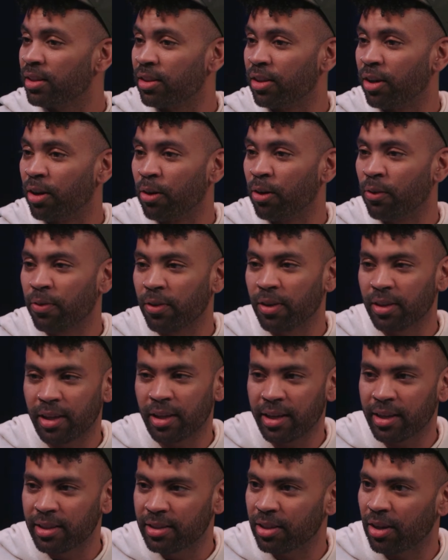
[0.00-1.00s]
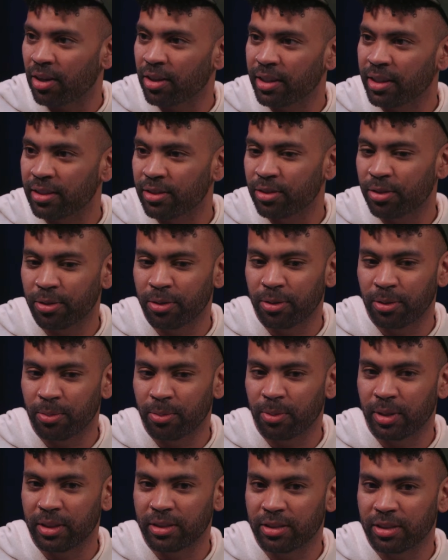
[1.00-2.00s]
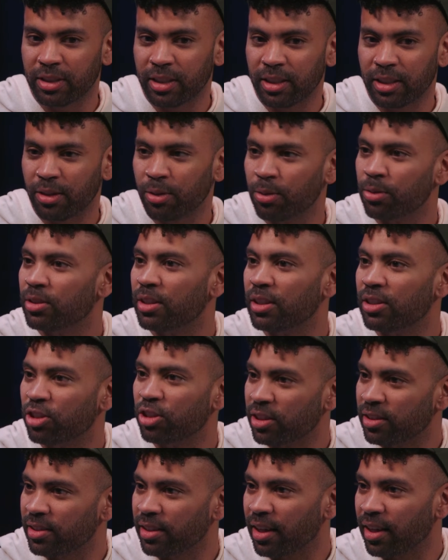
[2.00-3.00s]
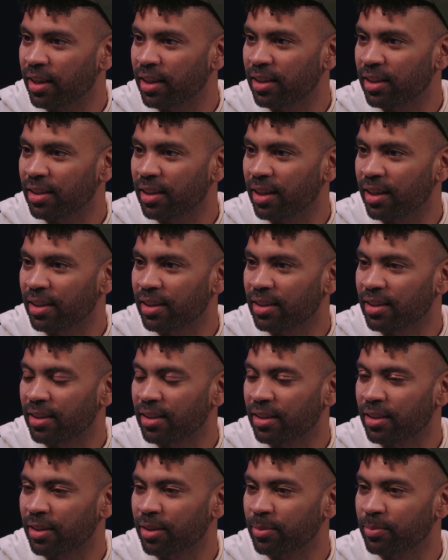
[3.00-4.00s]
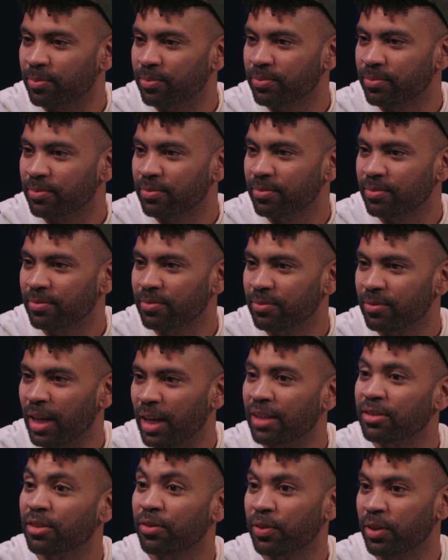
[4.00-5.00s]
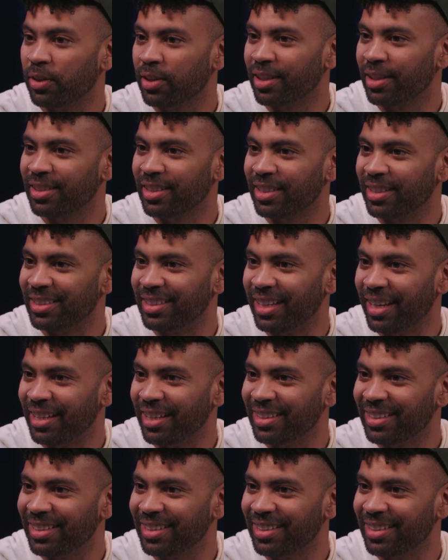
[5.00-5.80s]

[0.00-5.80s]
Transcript: though, for Alayah talking to who did she say? Like, how's it feel not to get a date?